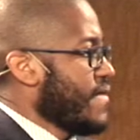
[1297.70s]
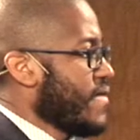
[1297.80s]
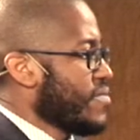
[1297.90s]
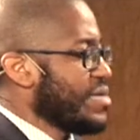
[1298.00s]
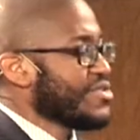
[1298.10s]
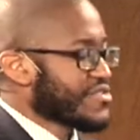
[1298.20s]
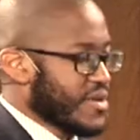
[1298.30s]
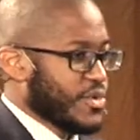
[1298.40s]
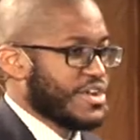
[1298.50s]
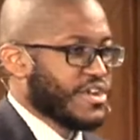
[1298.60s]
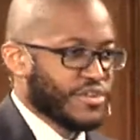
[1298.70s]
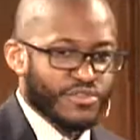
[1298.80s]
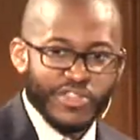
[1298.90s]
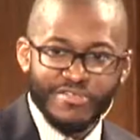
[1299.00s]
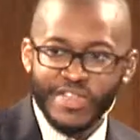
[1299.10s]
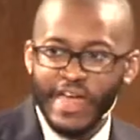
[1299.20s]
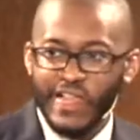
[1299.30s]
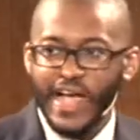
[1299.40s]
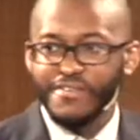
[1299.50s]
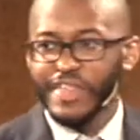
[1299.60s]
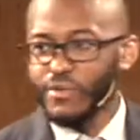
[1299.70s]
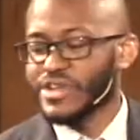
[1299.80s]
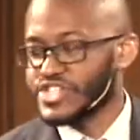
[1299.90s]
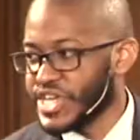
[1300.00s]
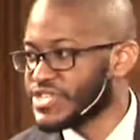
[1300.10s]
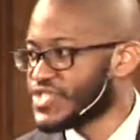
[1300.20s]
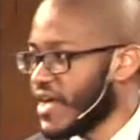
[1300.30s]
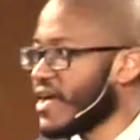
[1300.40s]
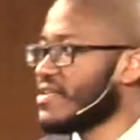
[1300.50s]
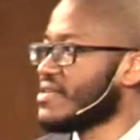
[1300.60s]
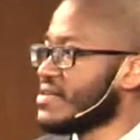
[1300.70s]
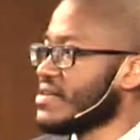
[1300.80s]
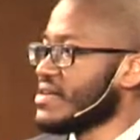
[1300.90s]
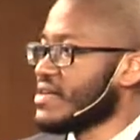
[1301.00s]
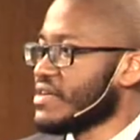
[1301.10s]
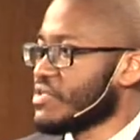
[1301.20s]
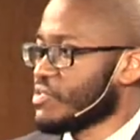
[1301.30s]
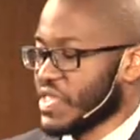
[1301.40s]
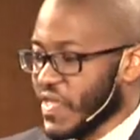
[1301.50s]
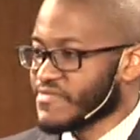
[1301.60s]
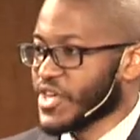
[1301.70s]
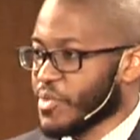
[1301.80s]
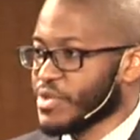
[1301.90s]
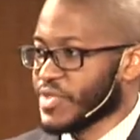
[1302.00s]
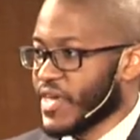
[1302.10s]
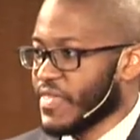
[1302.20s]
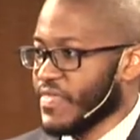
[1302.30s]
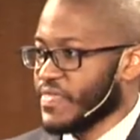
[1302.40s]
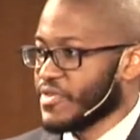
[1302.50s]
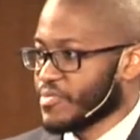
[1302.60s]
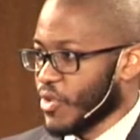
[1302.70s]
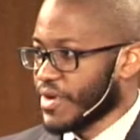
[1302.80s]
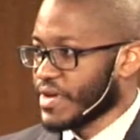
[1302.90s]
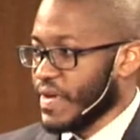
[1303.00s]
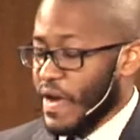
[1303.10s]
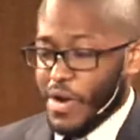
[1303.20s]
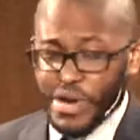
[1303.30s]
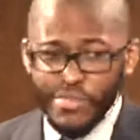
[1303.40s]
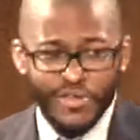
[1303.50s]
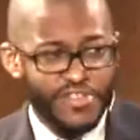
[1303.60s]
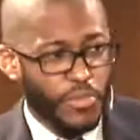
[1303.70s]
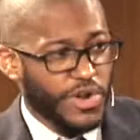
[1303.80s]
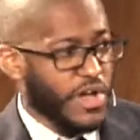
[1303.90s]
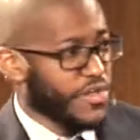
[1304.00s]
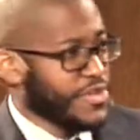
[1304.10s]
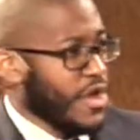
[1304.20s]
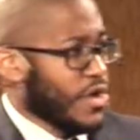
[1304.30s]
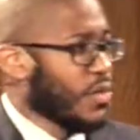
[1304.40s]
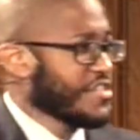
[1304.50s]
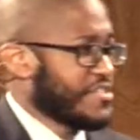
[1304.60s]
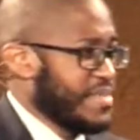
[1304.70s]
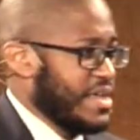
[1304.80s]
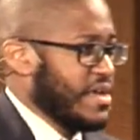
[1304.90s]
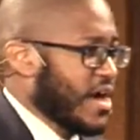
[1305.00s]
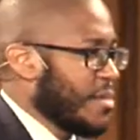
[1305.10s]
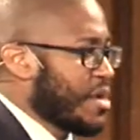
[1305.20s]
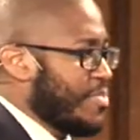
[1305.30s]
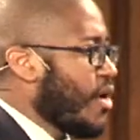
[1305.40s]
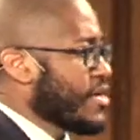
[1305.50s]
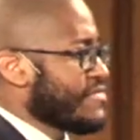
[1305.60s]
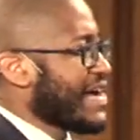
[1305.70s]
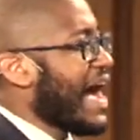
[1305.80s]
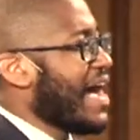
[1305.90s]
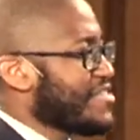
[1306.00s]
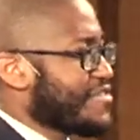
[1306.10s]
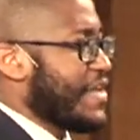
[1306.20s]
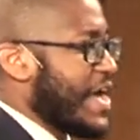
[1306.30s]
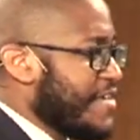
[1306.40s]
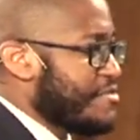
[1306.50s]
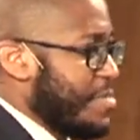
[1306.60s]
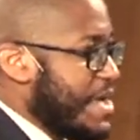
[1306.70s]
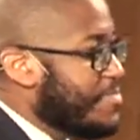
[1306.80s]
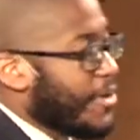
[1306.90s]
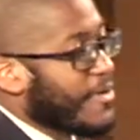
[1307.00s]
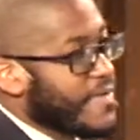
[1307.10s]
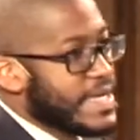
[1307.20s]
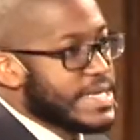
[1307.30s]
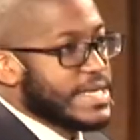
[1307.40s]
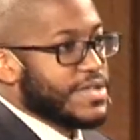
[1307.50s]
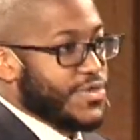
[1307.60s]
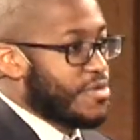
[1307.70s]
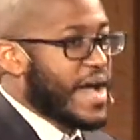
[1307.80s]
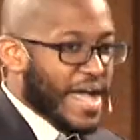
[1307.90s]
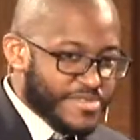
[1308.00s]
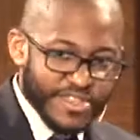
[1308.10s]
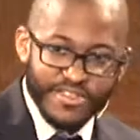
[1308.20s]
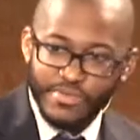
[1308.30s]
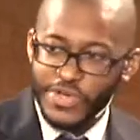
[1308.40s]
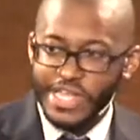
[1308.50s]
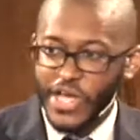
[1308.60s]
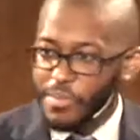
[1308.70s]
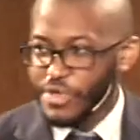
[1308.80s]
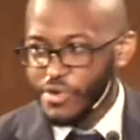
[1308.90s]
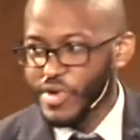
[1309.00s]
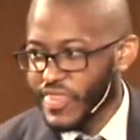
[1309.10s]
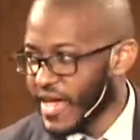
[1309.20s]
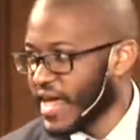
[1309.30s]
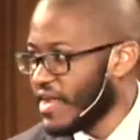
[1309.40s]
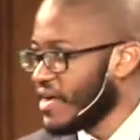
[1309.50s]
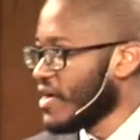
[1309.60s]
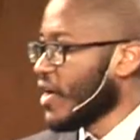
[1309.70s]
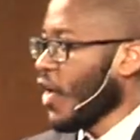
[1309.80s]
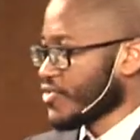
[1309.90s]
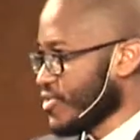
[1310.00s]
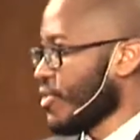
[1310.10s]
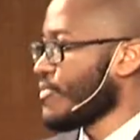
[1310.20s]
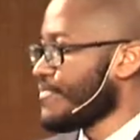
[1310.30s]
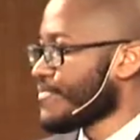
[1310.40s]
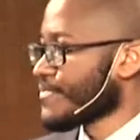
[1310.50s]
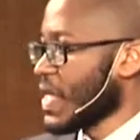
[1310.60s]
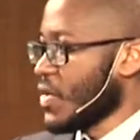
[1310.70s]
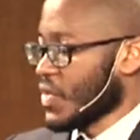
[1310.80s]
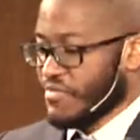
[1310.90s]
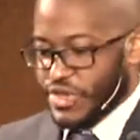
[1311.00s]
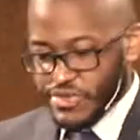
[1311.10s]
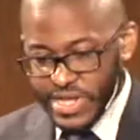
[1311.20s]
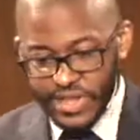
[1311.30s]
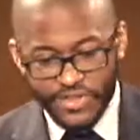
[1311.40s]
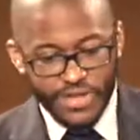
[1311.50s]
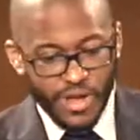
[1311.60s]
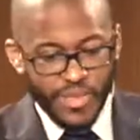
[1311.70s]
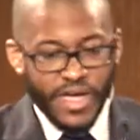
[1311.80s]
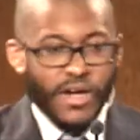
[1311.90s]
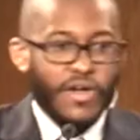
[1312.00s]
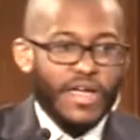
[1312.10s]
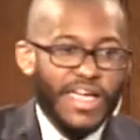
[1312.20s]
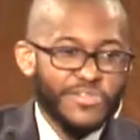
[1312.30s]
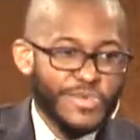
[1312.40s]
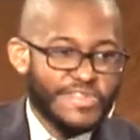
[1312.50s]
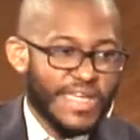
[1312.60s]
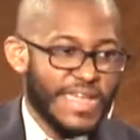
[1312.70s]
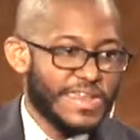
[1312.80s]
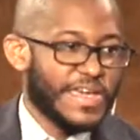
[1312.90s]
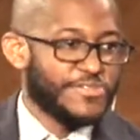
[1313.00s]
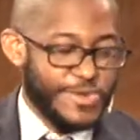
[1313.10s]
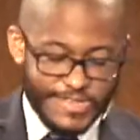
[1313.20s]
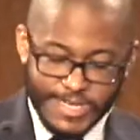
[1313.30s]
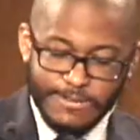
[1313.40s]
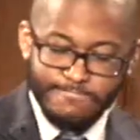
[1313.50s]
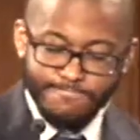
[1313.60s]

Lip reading: Maybe there's someone here who's living that life and they want to change that. We'd love to help you with that this morning. Or maybe there's someone else who wants to become a part of God's saved people through baptism. We can help you with that also. Whatever you need, you can come now as we stand and as we sing.